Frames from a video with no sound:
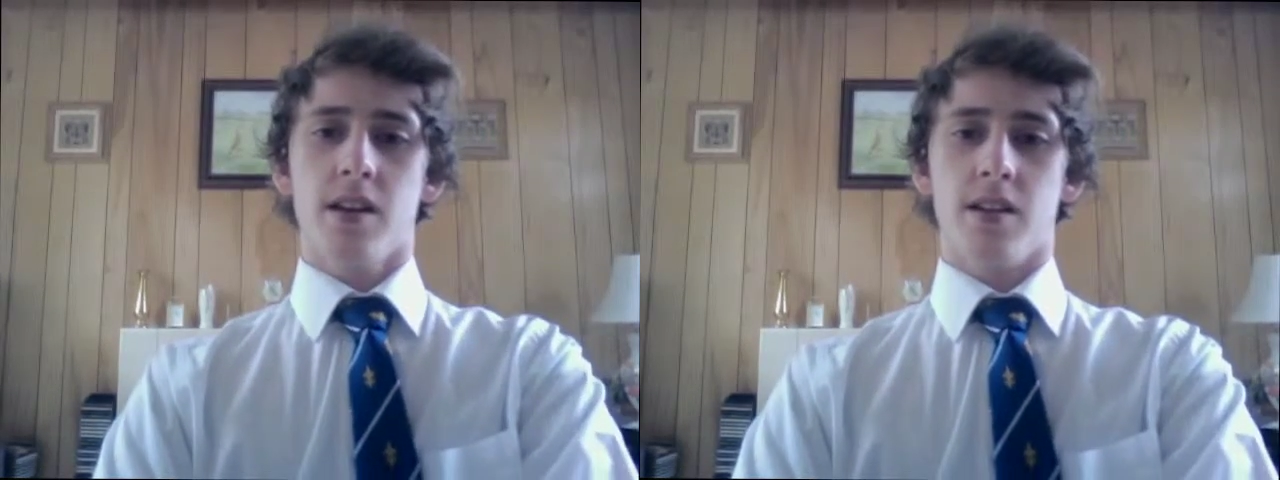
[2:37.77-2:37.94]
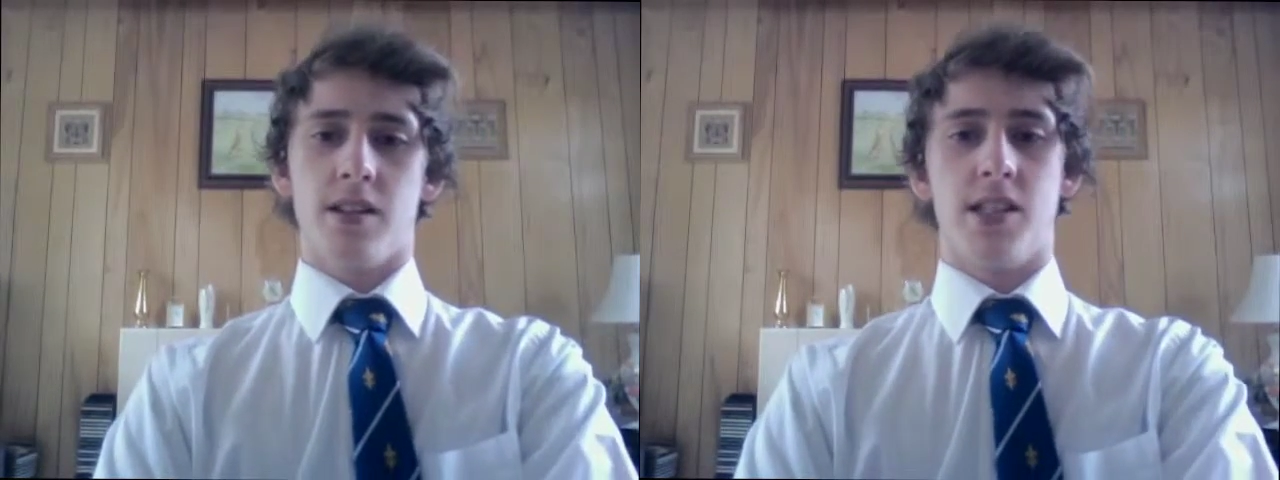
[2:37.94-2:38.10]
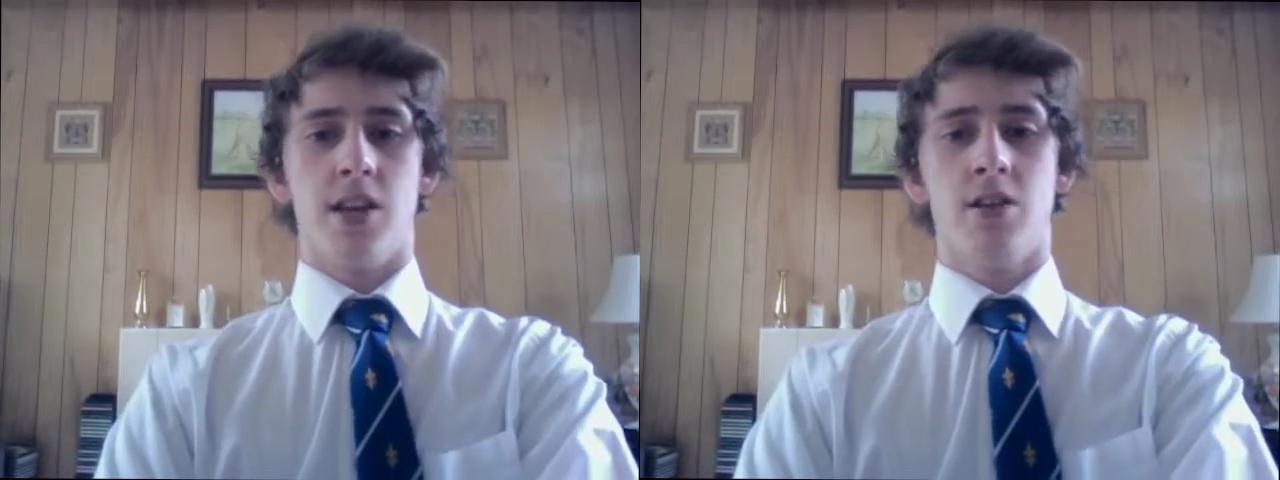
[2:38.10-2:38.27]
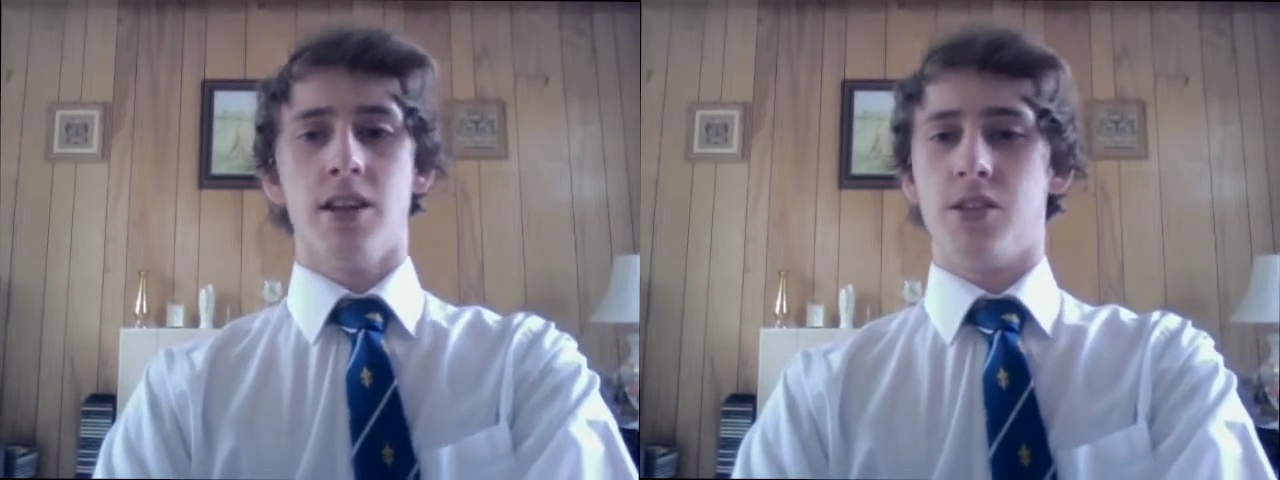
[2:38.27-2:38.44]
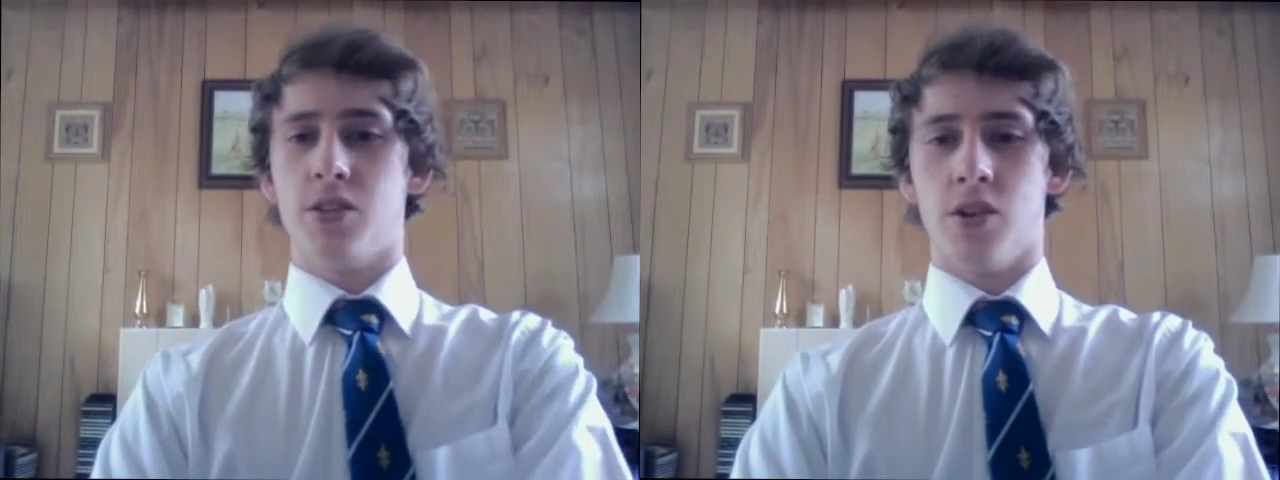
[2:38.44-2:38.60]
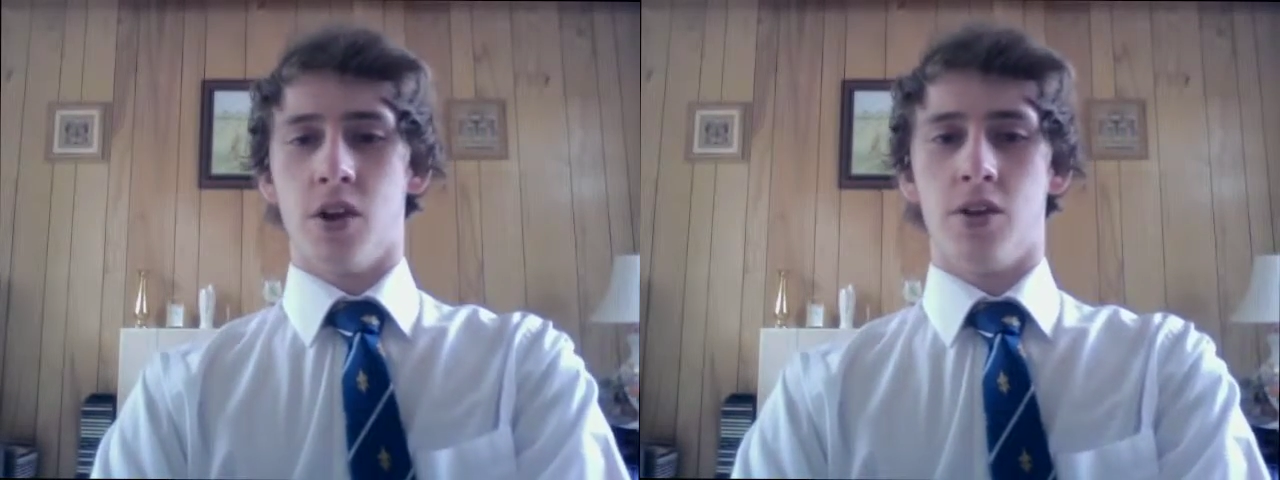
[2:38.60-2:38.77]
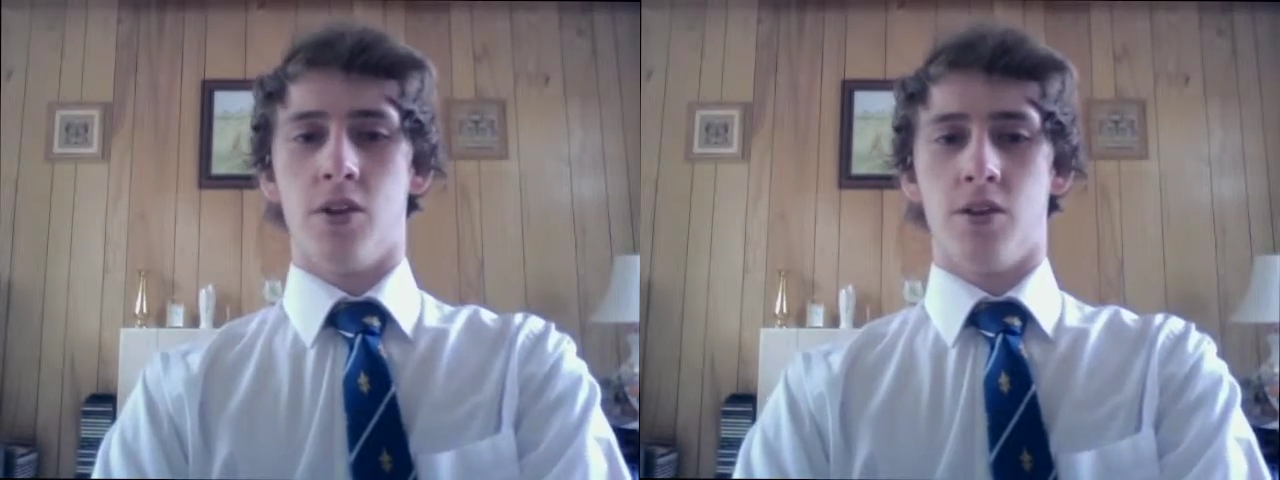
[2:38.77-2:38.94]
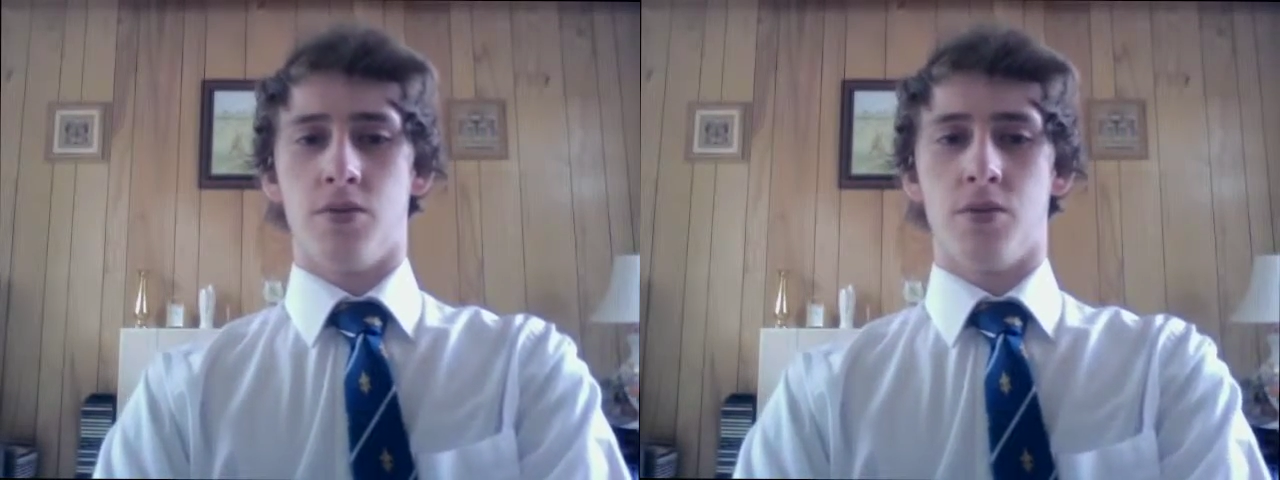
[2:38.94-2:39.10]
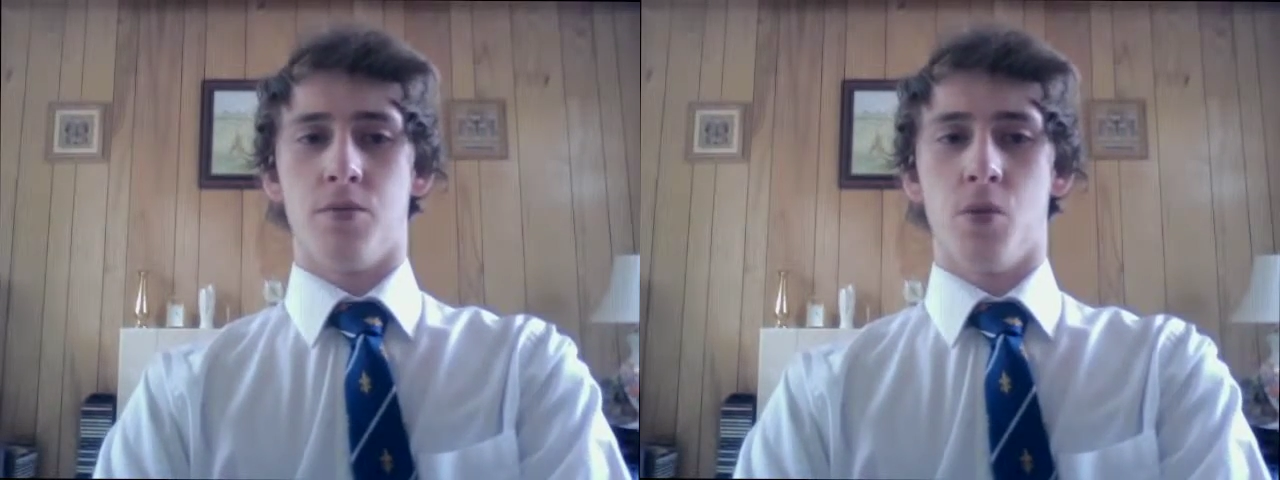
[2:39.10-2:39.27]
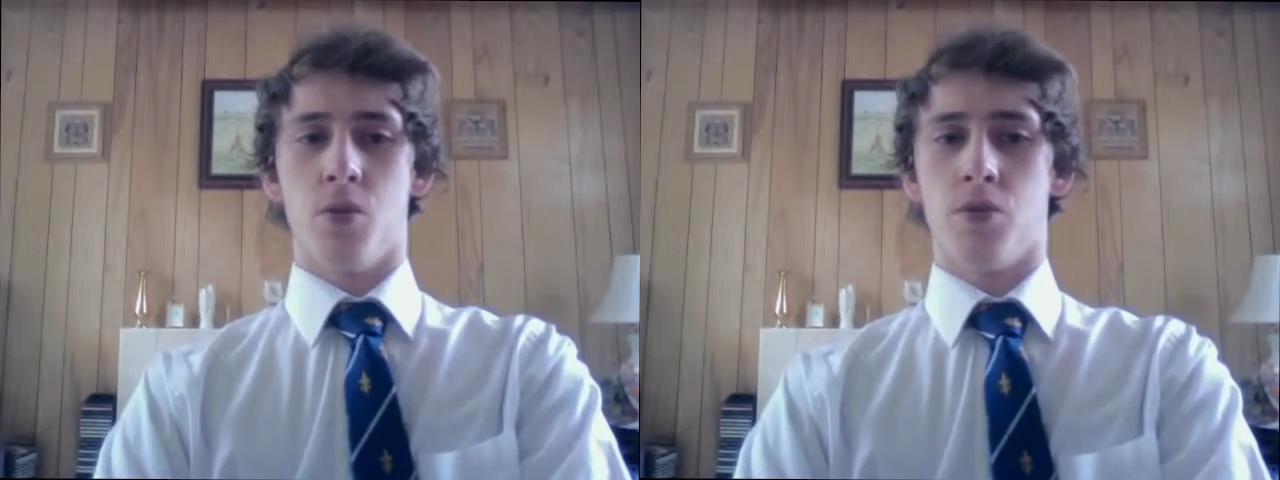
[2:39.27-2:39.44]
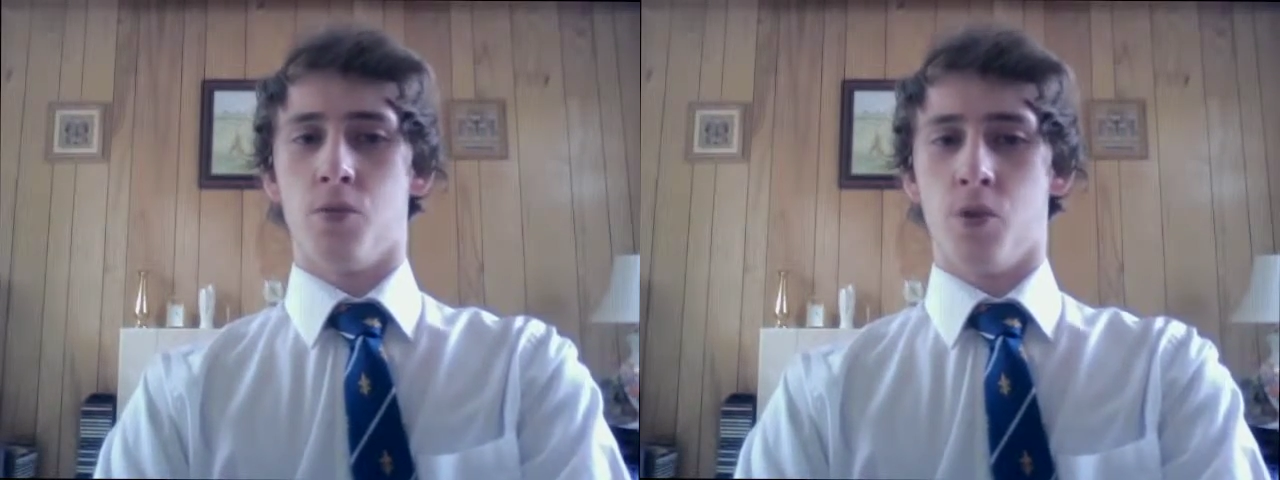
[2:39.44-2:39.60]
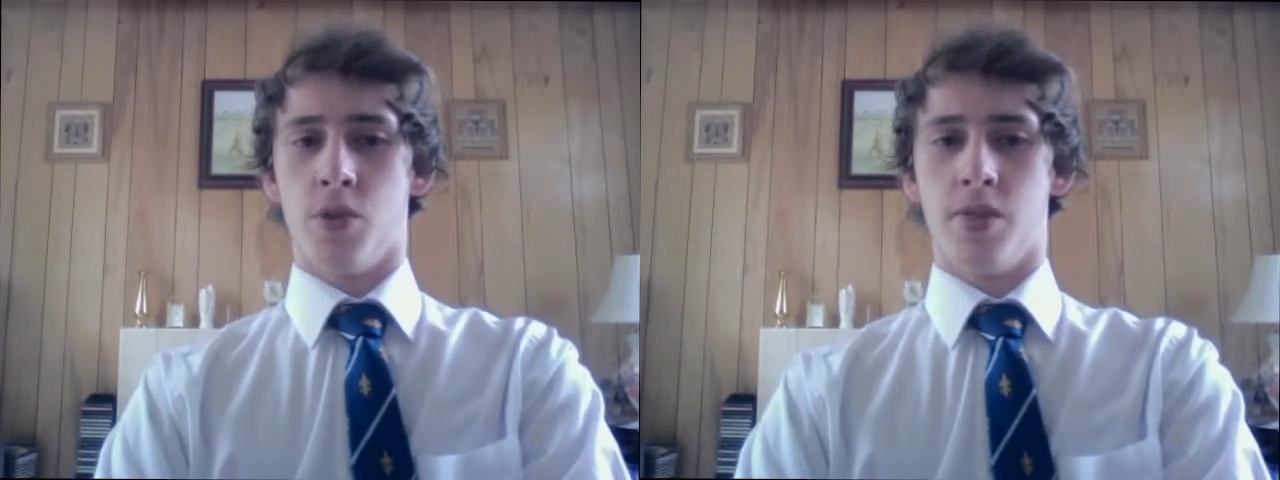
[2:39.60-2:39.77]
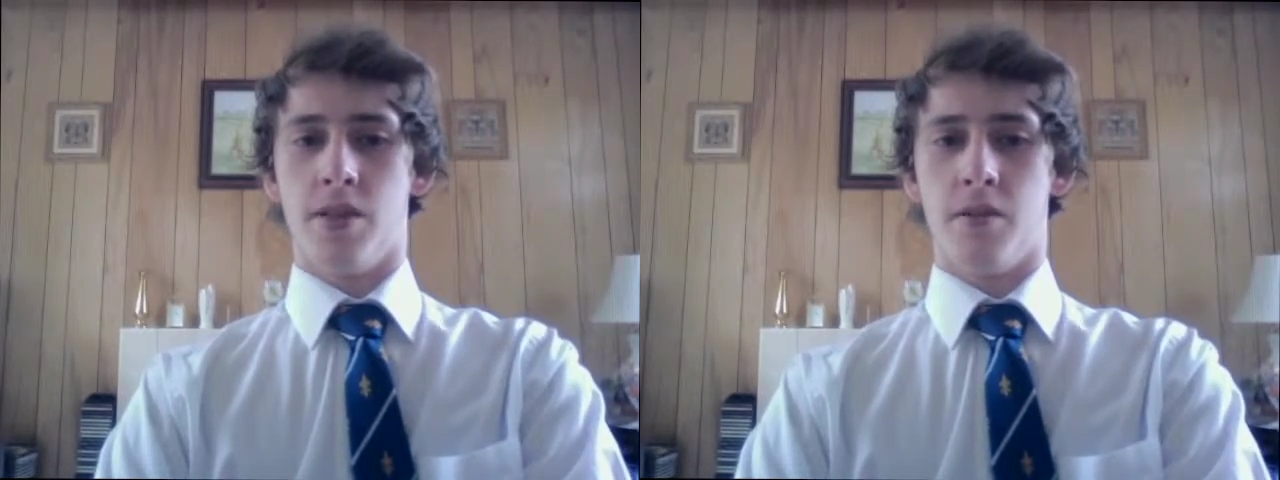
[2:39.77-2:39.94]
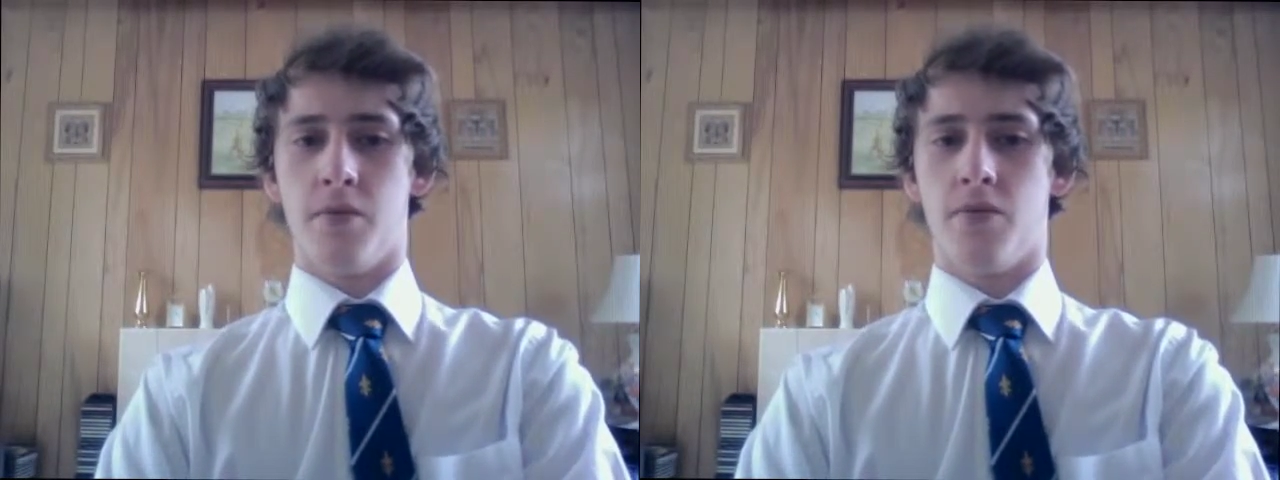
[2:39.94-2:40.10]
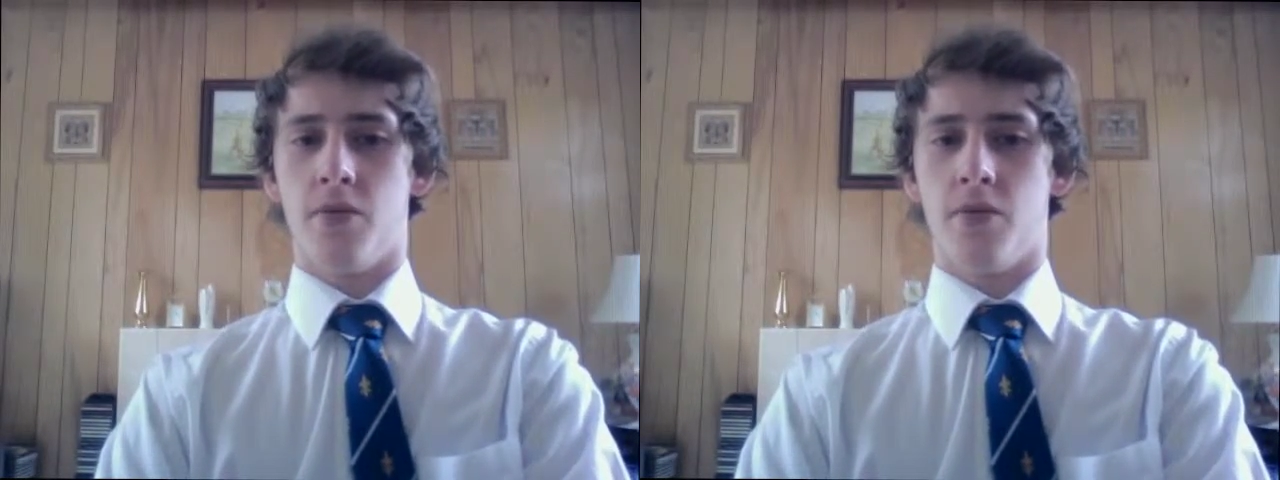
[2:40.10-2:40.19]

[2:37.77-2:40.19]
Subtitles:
that generally do not offer more than one theme